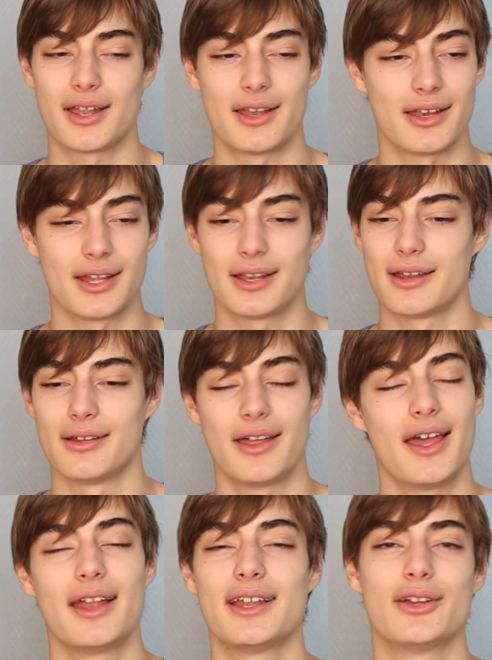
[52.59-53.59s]
need
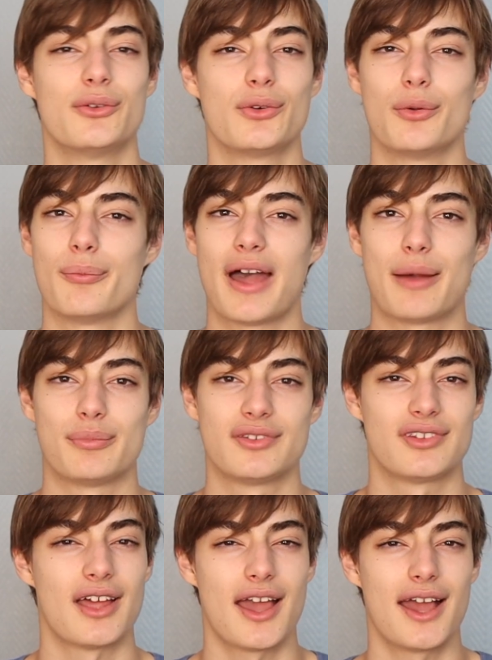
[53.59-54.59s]
any Google
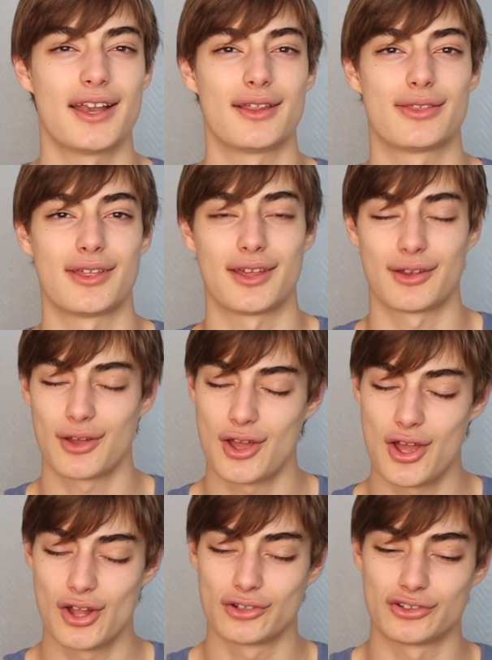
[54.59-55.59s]
Maps, anything.
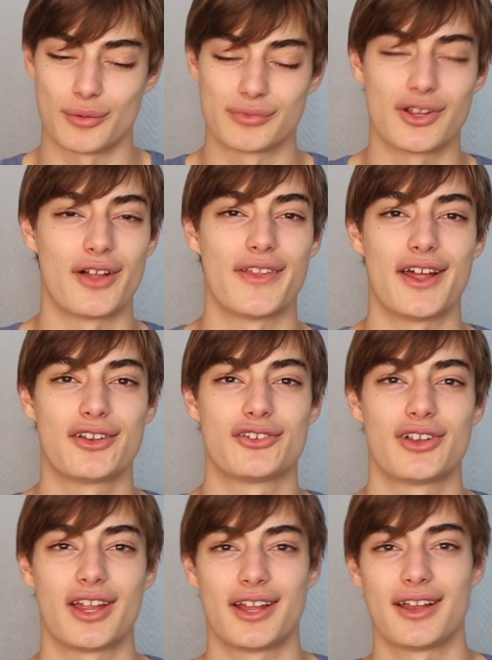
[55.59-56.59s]
Jumped on that
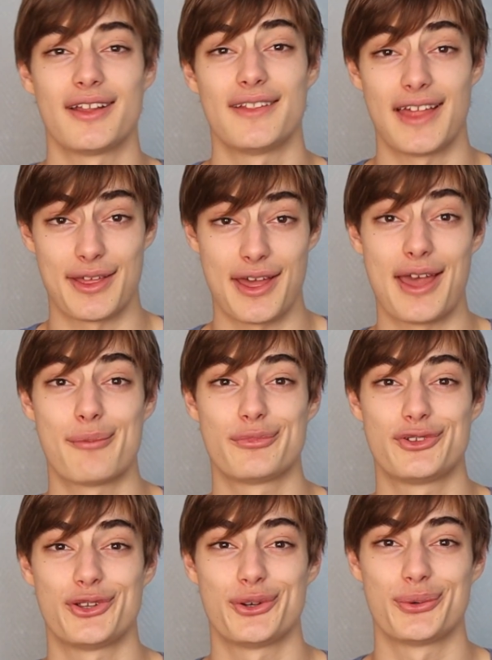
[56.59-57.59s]
train at
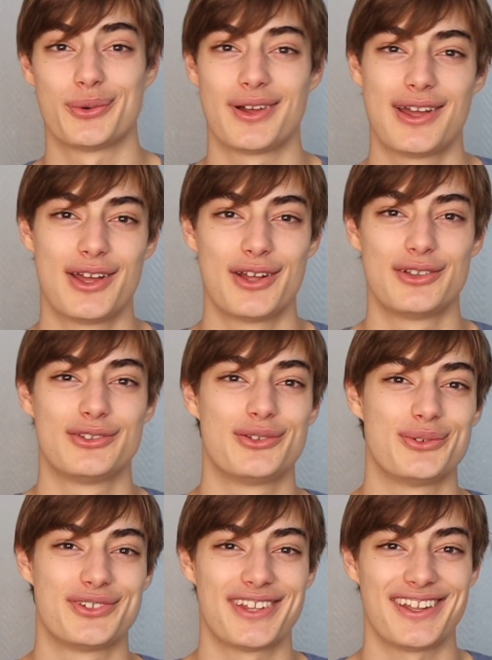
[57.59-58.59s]
M2,
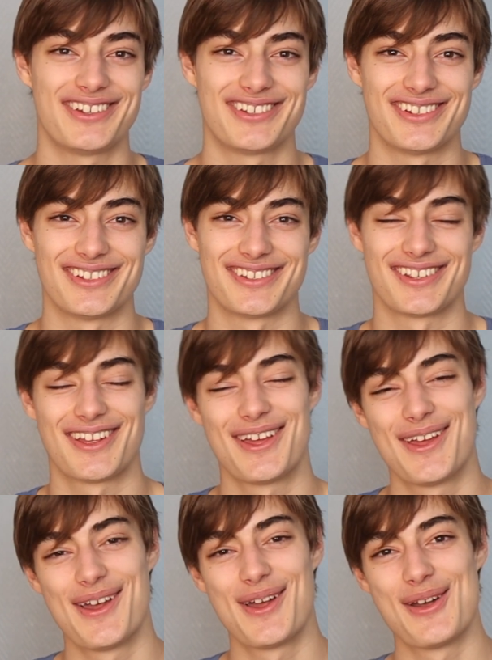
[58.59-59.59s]
2 stations,
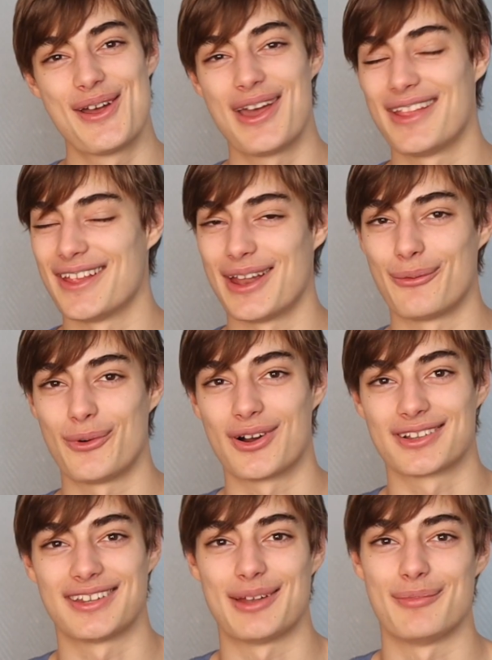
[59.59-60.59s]
and then I
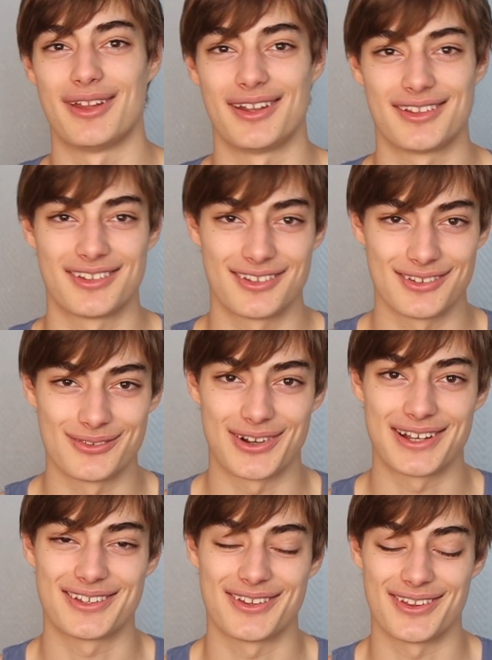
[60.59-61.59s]
walked 10 minutes
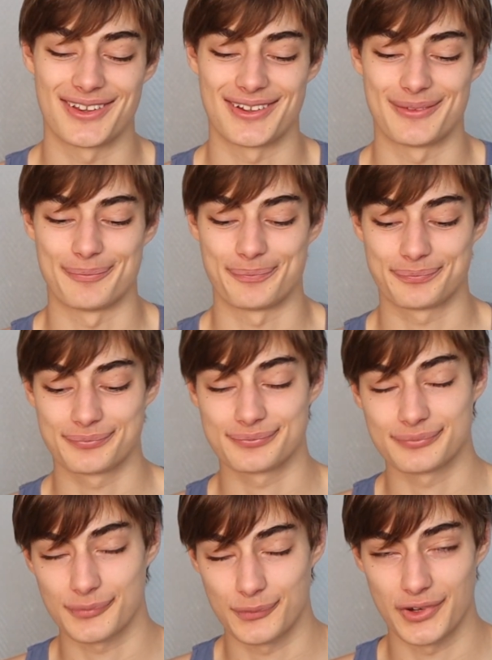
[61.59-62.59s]
right to
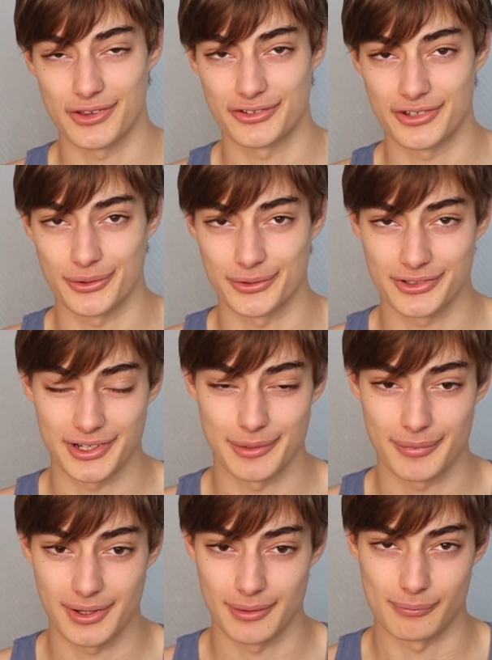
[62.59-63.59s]
where the show was gonna
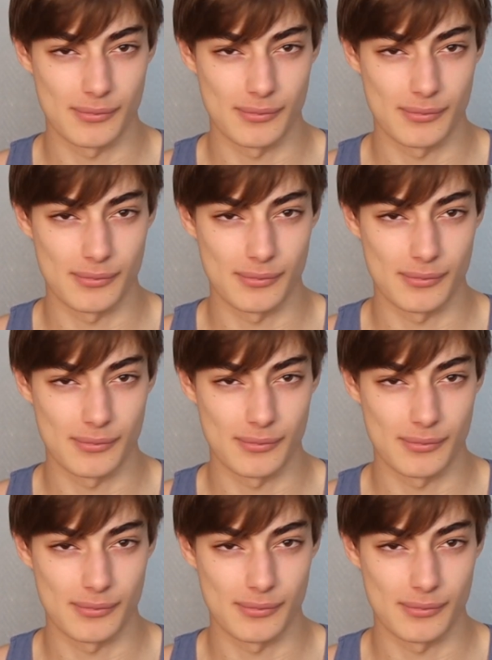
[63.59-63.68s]
be.